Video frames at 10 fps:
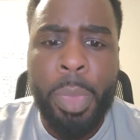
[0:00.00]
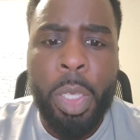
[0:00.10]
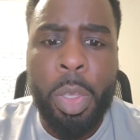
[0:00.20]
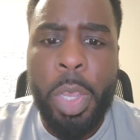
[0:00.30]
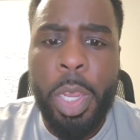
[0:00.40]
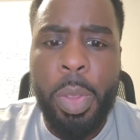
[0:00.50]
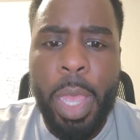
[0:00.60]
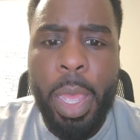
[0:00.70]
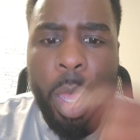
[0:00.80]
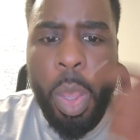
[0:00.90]
So you can do
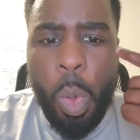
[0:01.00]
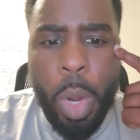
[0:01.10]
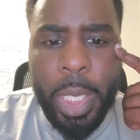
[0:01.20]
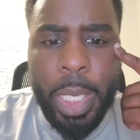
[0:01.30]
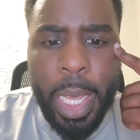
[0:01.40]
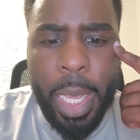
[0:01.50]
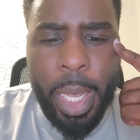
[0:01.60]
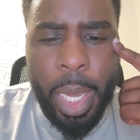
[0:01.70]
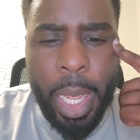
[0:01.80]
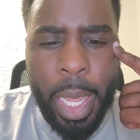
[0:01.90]
that. What is the
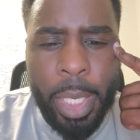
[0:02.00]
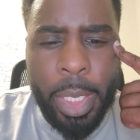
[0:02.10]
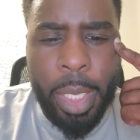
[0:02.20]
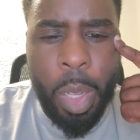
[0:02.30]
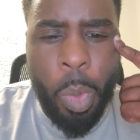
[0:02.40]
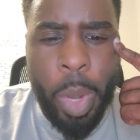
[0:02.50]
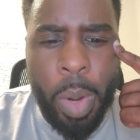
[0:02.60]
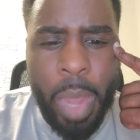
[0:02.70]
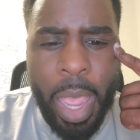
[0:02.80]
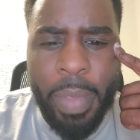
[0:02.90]
NCLEX? We
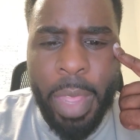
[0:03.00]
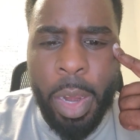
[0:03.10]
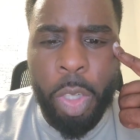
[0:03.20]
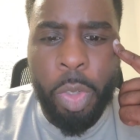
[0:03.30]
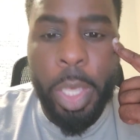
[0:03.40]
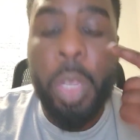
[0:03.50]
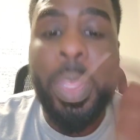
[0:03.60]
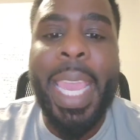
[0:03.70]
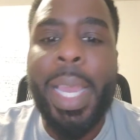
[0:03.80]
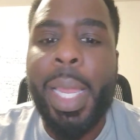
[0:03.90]
don't have that in Australia. So
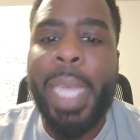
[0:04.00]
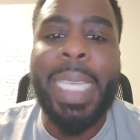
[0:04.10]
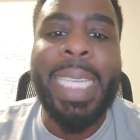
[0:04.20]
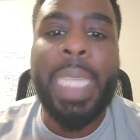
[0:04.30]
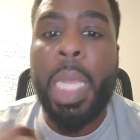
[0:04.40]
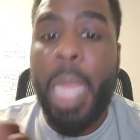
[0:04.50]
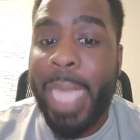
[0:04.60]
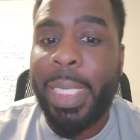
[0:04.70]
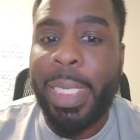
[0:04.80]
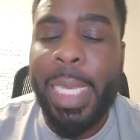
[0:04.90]
the NCLEX is the
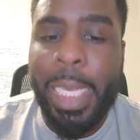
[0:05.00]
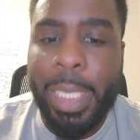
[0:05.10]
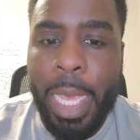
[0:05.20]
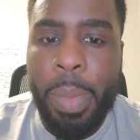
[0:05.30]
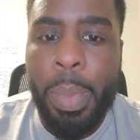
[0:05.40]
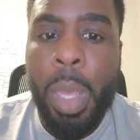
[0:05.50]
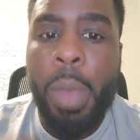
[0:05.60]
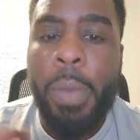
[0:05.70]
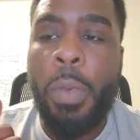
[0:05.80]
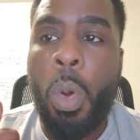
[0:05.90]
licensing exam
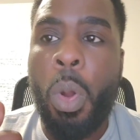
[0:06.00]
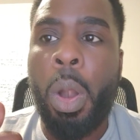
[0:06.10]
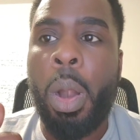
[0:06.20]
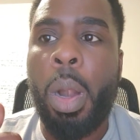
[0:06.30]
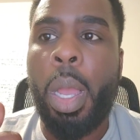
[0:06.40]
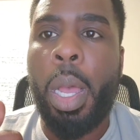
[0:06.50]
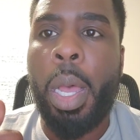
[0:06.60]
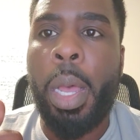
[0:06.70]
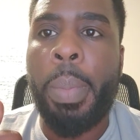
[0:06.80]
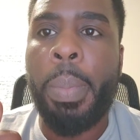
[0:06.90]
for
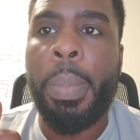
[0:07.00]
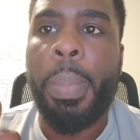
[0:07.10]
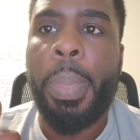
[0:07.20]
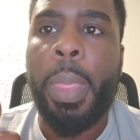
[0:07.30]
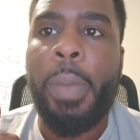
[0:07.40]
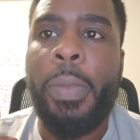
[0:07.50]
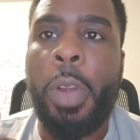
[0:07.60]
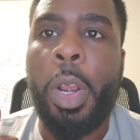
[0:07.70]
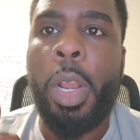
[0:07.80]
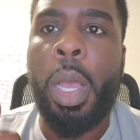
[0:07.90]

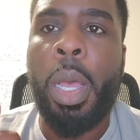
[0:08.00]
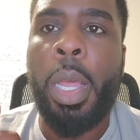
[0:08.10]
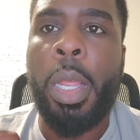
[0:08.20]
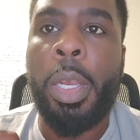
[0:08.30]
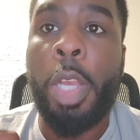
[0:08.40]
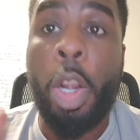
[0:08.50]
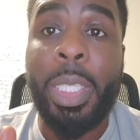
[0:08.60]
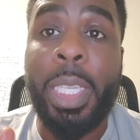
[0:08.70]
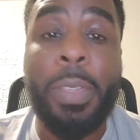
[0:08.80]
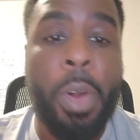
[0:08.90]

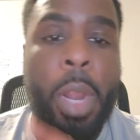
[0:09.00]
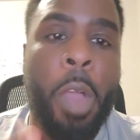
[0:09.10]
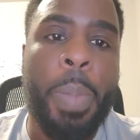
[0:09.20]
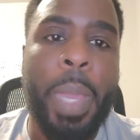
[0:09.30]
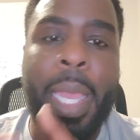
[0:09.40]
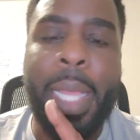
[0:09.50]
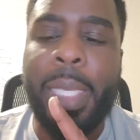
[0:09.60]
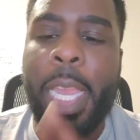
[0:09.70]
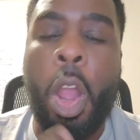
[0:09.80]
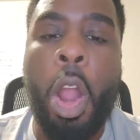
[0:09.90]
nurses, for
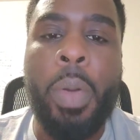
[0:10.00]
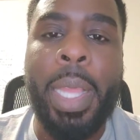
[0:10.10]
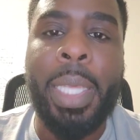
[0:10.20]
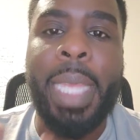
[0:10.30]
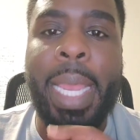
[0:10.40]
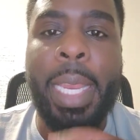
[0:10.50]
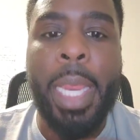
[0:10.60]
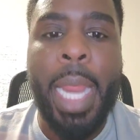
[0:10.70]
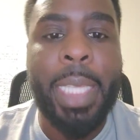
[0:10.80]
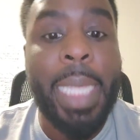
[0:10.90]
LPNs and RNs in the
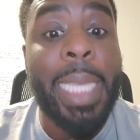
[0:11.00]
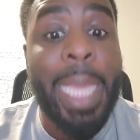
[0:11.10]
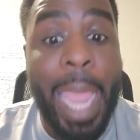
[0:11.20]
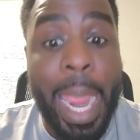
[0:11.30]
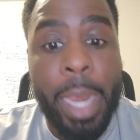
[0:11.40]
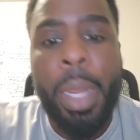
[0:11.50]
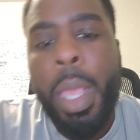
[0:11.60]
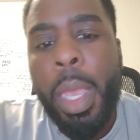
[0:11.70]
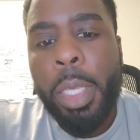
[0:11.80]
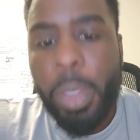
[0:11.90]
United States and Canada.
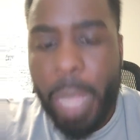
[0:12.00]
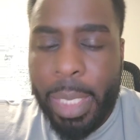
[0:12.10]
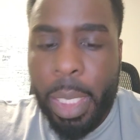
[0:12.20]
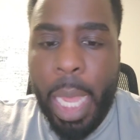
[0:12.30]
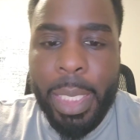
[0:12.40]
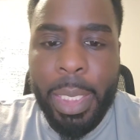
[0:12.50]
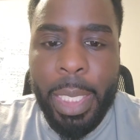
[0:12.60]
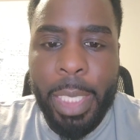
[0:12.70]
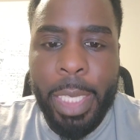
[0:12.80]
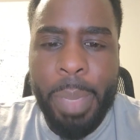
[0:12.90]
So that's a
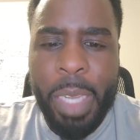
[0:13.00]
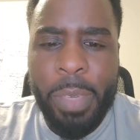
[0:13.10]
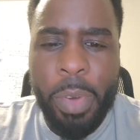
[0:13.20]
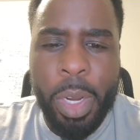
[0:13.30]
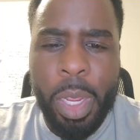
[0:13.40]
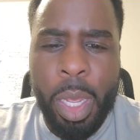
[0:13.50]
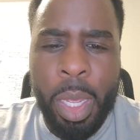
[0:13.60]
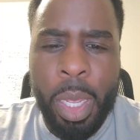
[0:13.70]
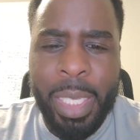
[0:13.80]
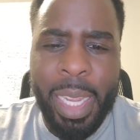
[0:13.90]
licensing exam. That's for,
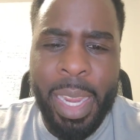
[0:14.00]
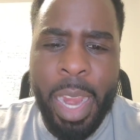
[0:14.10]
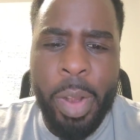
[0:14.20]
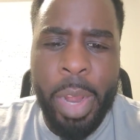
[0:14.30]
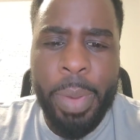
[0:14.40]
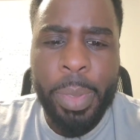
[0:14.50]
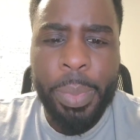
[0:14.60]
is it Canary?